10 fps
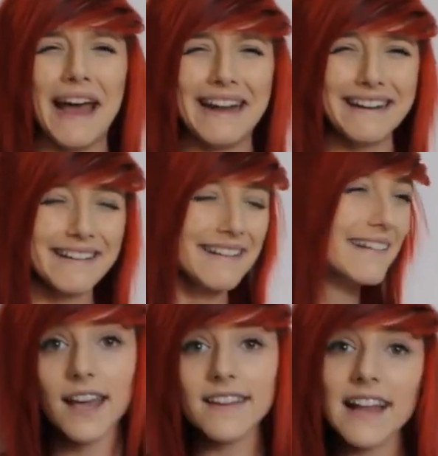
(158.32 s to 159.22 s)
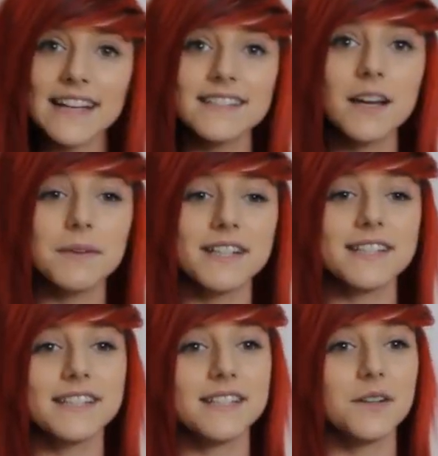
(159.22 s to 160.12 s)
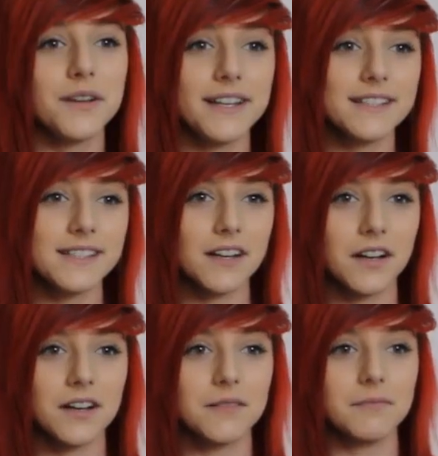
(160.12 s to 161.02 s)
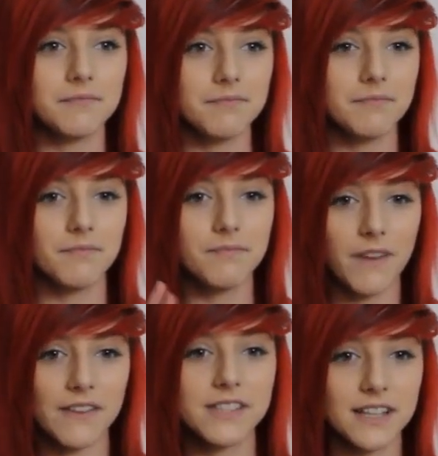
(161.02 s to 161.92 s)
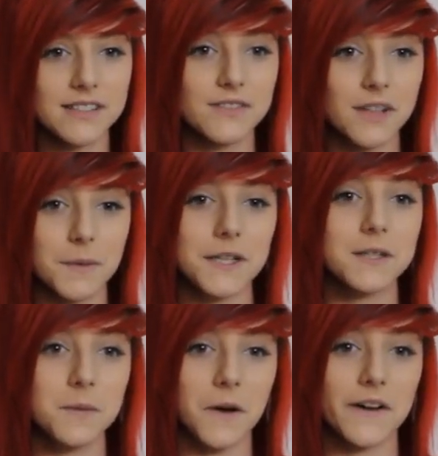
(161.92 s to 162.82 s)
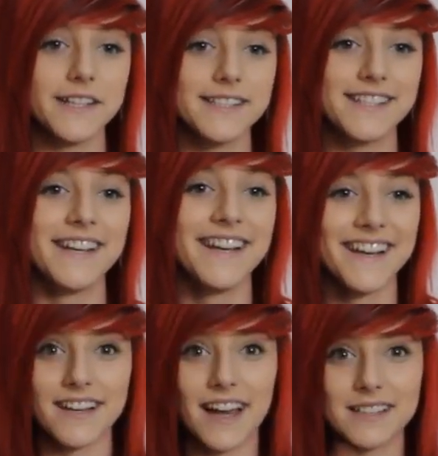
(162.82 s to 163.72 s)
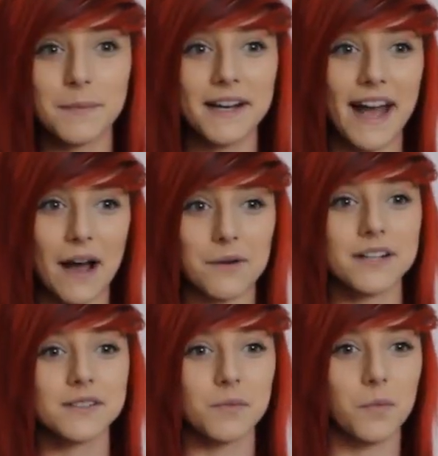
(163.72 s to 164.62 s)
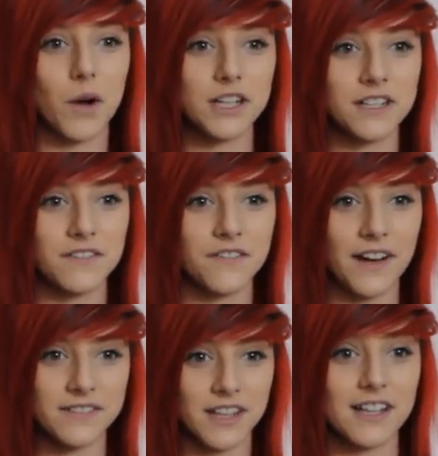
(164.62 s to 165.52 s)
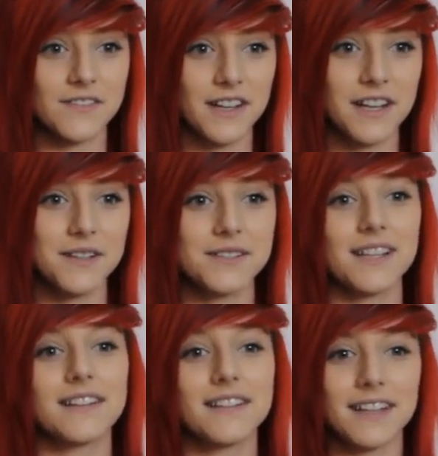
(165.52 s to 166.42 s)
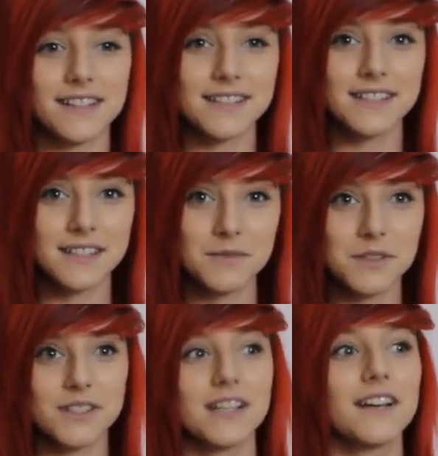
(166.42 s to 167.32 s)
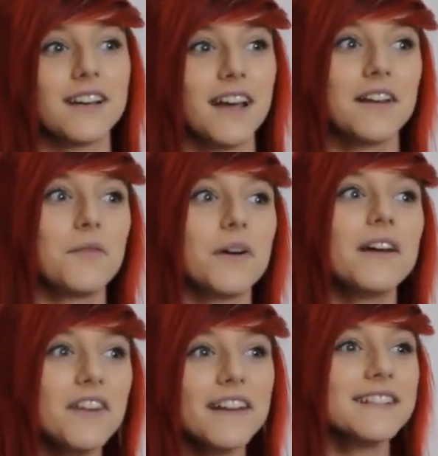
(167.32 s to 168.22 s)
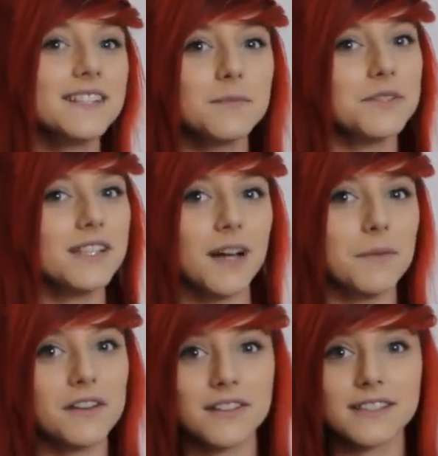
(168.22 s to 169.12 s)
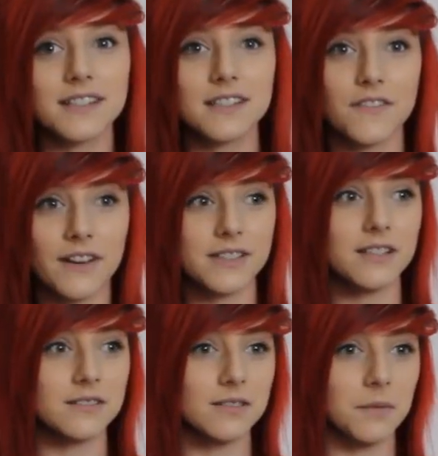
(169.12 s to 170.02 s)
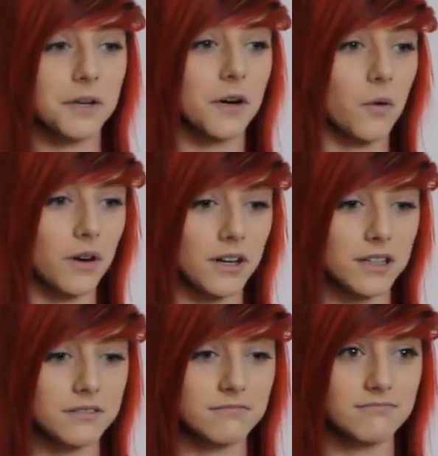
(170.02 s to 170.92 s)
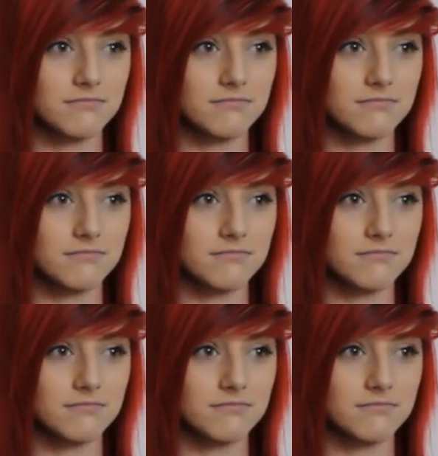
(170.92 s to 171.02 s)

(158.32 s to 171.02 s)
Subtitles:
it! And the last thing I'm addicted to is 5 Seconds of Summer, to be honest. Like, I spend hours watching 5 Sauce videos and, like, listening to music. And whenever I listen to music, I'm either listening to 5 Seconds of Summer or